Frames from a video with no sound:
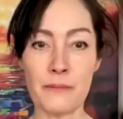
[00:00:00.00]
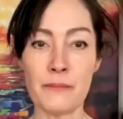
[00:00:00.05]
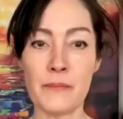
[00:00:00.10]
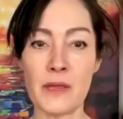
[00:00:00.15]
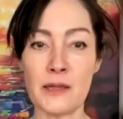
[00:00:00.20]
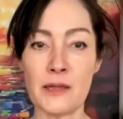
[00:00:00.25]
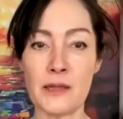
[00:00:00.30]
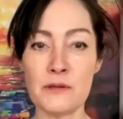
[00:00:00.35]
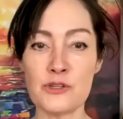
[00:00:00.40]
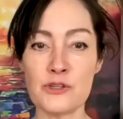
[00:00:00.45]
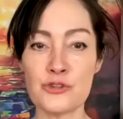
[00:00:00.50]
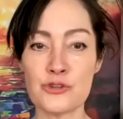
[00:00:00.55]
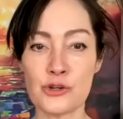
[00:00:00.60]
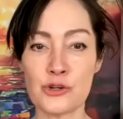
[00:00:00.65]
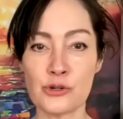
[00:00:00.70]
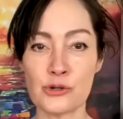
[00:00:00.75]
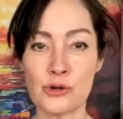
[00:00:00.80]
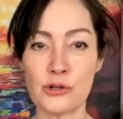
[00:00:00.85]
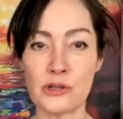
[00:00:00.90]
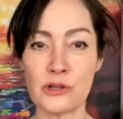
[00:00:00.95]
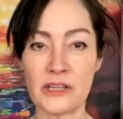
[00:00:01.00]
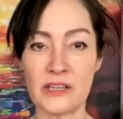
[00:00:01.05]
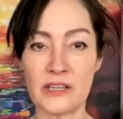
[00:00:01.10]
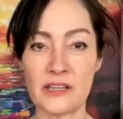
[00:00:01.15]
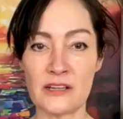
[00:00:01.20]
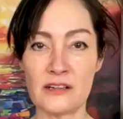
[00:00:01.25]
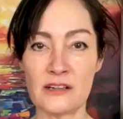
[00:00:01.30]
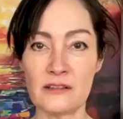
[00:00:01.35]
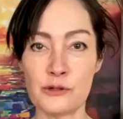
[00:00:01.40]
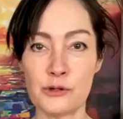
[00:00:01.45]
maybe circling
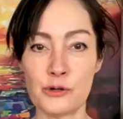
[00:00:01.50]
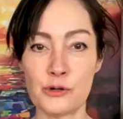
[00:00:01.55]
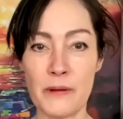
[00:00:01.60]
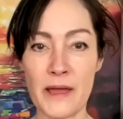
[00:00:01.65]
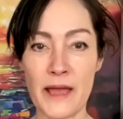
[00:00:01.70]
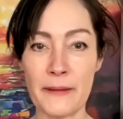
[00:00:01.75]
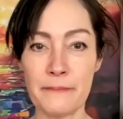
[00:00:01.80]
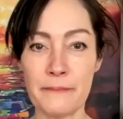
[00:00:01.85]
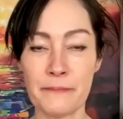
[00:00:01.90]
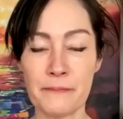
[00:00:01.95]
it a little bit.